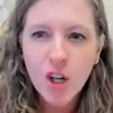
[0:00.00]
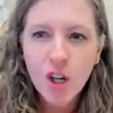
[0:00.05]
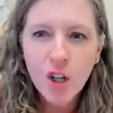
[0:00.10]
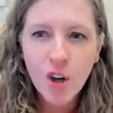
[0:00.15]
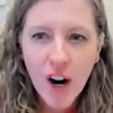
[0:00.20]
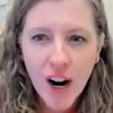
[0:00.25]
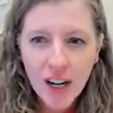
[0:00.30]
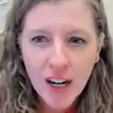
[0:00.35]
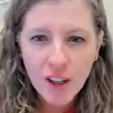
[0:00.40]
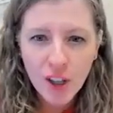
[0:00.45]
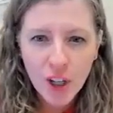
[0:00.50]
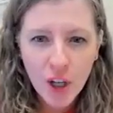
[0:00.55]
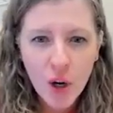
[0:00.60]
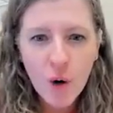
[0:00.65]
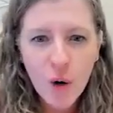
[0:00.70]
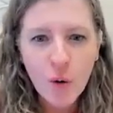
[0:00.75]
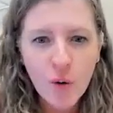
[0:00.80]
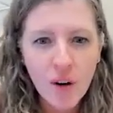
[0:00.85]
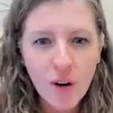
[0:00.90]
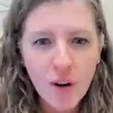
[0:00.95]
cracked the
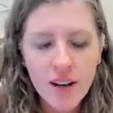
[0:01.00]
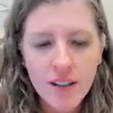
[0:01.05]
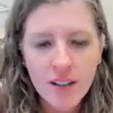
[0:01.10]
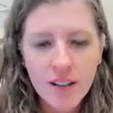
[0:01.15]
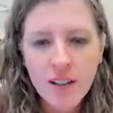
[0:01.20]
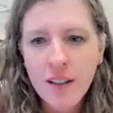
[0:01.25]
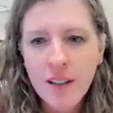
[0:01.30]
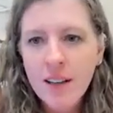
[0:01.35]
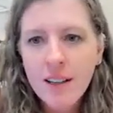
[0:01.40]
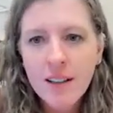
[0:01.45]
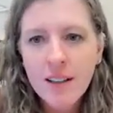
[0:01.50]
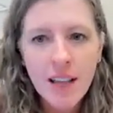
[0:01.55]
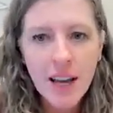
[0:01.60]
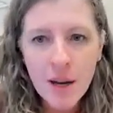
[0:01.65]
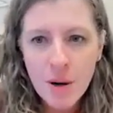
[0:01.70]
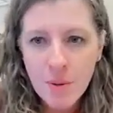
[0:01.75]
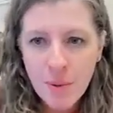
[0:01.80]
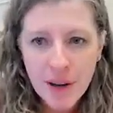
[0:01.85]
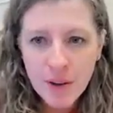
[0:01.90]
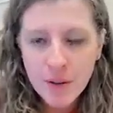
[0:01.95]
code on
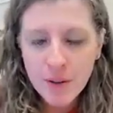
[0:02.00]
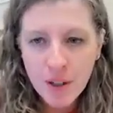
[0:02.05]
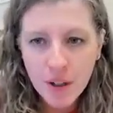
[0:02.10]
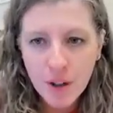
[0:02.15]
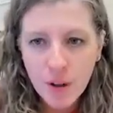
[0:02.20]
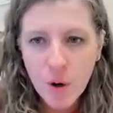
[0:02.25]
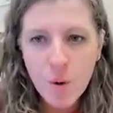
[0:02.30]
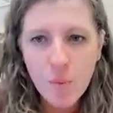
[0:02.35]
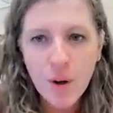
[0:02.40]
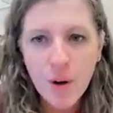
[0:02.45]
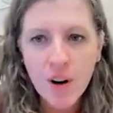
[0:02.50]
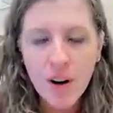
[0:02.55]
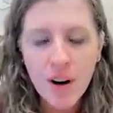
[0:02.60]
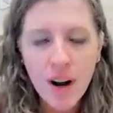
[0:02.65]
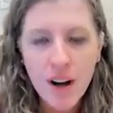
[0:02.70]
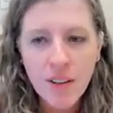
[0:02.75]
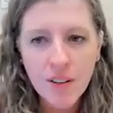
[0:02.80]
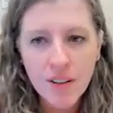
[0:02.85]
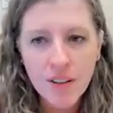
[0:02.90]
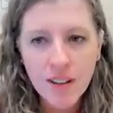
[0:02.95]
leiomyosarcoma or
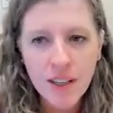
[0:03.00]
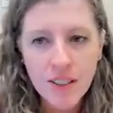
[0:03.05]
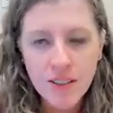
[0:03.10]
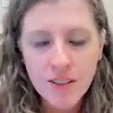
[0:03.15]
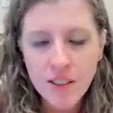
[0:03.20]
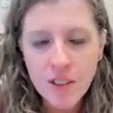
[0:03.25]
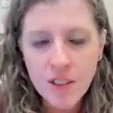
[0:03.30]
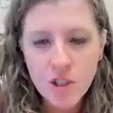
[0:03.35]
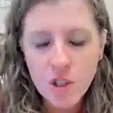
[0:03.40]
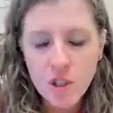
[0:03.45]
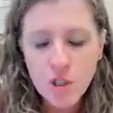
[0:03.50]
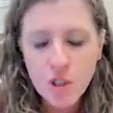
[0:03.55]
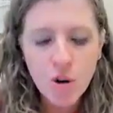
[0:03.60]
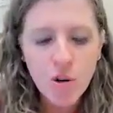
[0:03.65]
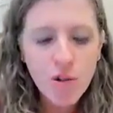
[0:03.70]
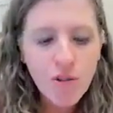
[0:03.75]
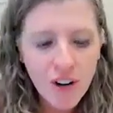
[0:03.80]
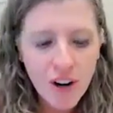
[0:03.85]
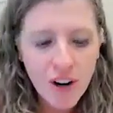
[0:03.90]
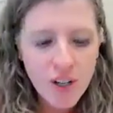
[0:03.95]
other things. And it's just
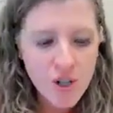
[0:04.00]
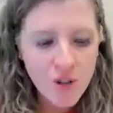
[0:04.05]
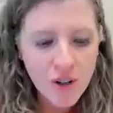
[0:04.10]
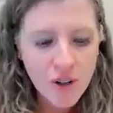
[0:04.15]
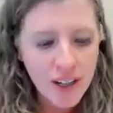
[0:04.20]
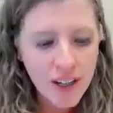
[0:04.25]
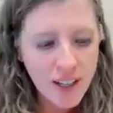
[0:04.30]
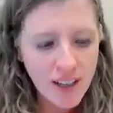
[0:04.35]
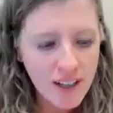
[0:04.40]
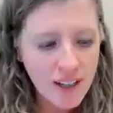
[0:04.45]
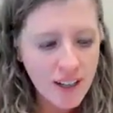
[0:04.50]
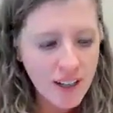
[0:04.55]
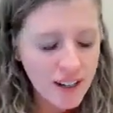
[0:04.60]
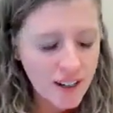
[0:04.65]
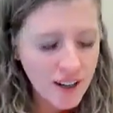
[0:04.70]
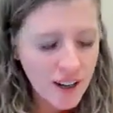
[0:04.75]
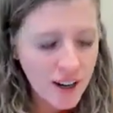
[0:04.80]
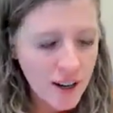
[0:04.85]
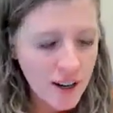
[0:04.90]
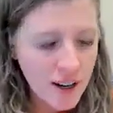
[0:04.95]
so
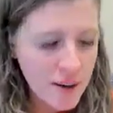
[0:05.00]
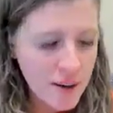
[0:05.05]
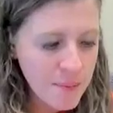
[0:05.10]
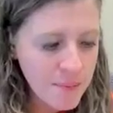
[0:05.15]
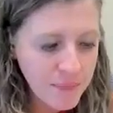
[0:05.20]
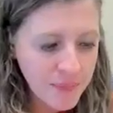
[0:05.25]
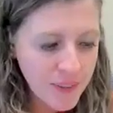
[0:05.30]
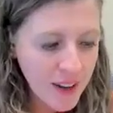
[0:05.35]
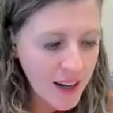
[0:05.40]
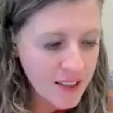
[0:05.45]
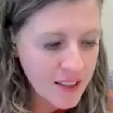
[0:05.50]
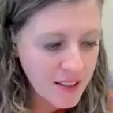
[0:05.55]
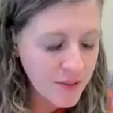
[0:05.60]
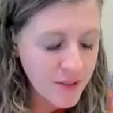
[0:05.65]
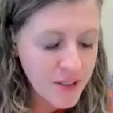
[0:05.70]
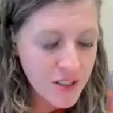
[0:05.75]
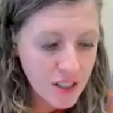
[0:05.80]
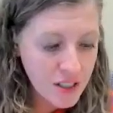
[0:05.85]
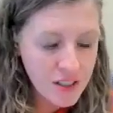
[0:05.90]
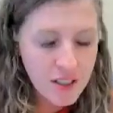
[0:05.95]
frustrating as a
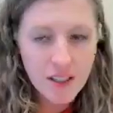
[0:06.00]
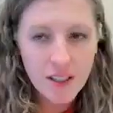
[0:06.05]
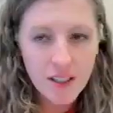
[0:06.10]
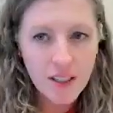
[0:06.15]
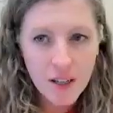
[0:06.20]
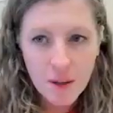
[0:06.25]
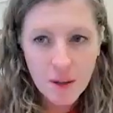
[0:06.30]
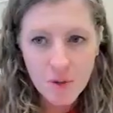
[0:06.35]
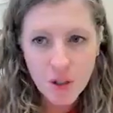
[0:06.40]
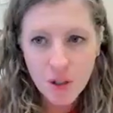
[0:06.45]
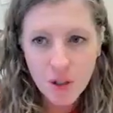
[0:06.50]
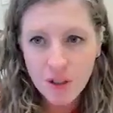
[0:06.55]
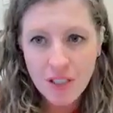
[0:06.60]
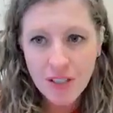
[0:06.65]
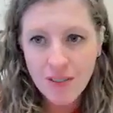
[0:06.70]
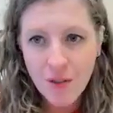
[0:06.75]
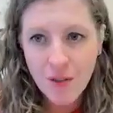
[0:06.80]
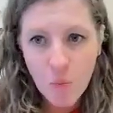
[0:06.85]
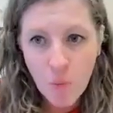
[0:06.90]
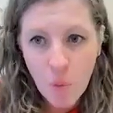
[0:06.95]
physician. And I'm sure it's
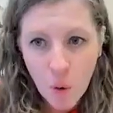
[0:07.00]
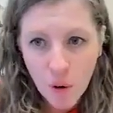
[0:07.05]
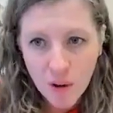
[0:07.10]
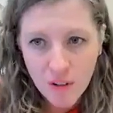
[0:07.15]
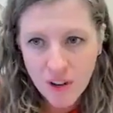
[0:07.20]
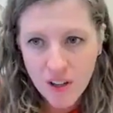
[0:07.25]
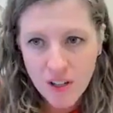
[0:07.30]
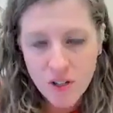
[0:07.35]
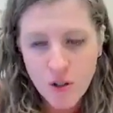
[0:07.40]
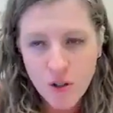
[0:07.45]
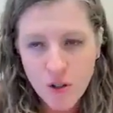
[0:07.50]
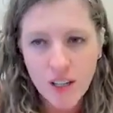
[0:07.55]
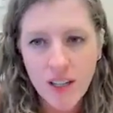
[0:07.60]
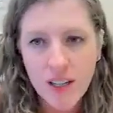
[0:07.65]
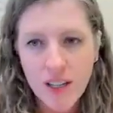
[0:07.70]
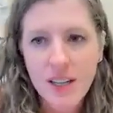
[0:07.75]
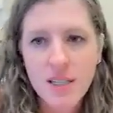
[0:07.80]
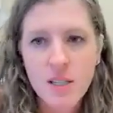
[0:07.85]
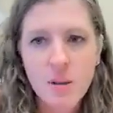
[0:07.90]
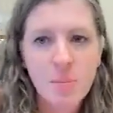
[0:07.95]
even more
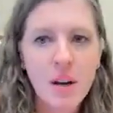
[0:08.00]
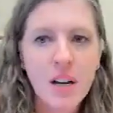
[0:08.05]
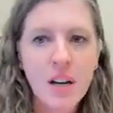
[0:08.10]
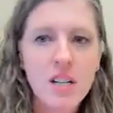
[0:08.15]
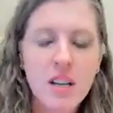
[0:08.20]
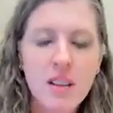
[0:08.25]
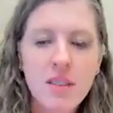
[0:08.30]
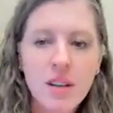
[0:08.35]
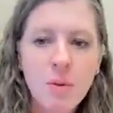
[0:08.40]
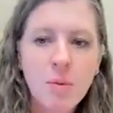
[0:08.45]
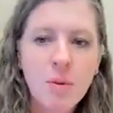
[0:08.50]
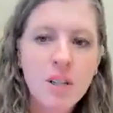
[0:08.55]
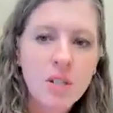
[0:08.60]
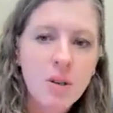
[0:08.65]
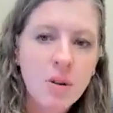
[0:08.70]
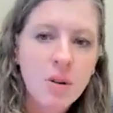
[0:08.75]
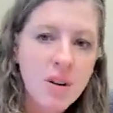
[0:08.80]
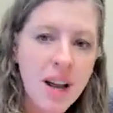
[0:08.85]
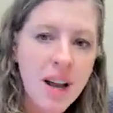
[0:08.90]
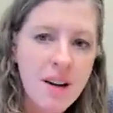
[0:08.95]
frustrating as a patient that we
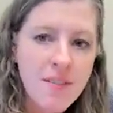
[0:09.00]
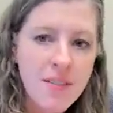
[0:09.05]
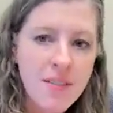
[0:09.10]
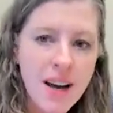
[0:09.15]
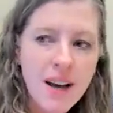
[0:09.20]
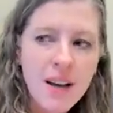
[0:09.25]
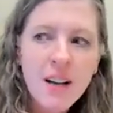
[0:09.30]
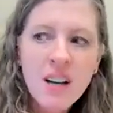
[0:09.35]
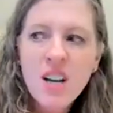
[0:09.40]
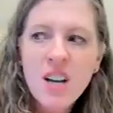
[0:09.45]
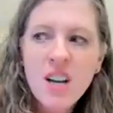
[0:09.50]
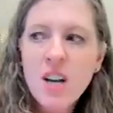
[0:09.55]
don't have that.